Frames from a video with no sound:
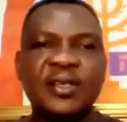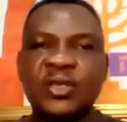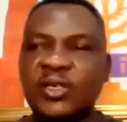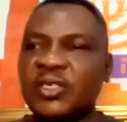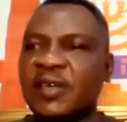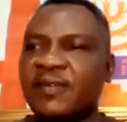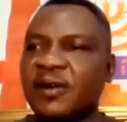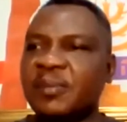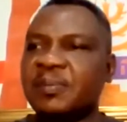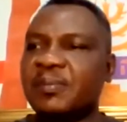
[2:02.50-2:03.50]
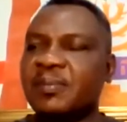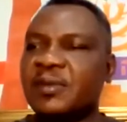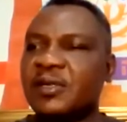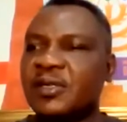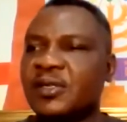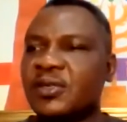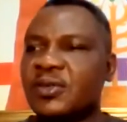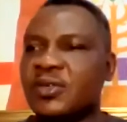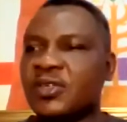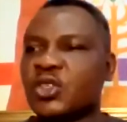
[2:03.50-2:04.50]
don't give up.
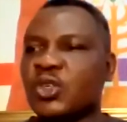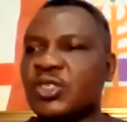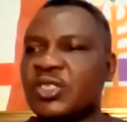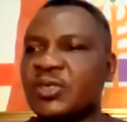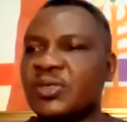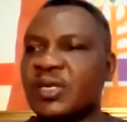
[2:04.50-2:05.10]
You just continue